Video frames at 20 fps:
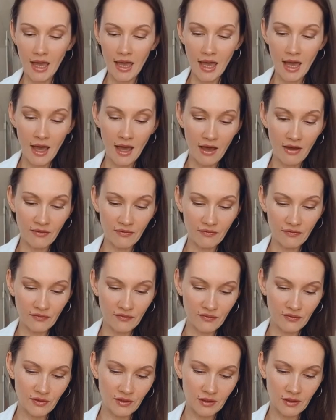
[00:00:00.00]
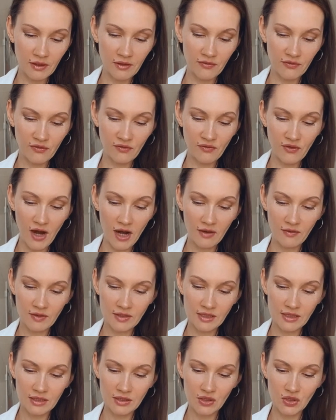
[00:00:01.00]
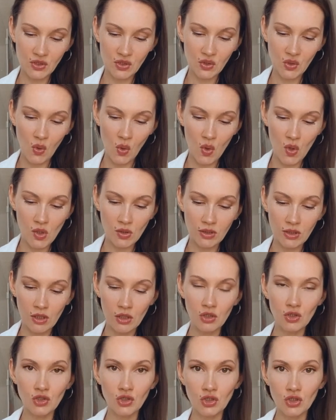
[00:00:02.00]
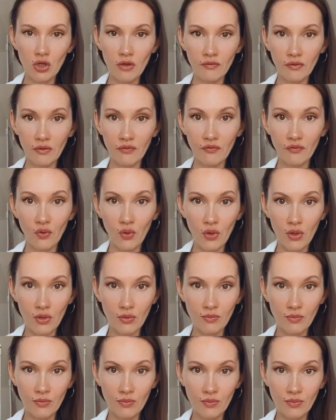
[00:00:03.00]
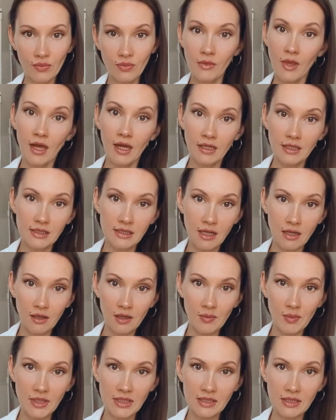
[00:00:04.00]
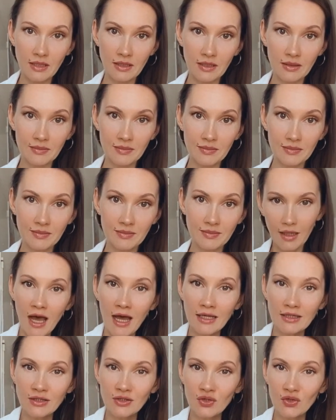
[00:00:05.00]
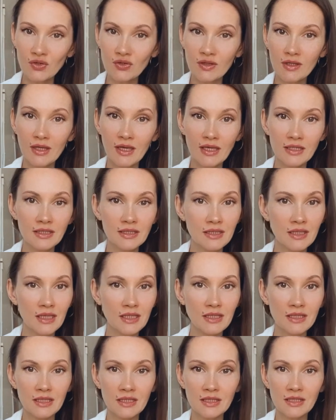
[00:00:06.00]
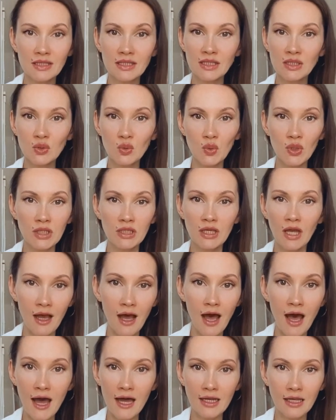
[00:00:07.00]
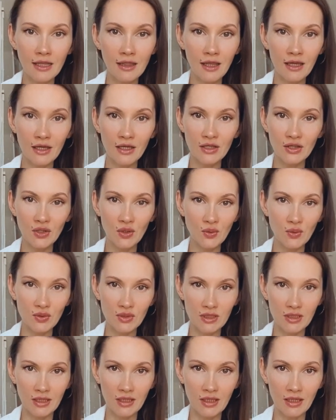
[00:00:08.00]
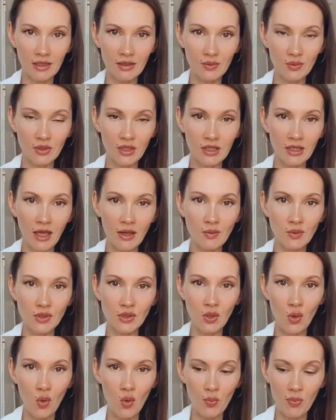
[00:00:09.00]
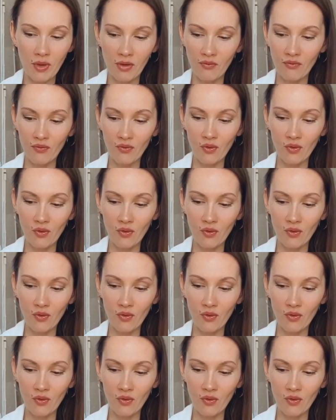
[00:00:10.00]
I have the fragrance that is called Le Chevrefeuille, honeysuckle basically. I don't get that sweet honey-like note in here that I was hoping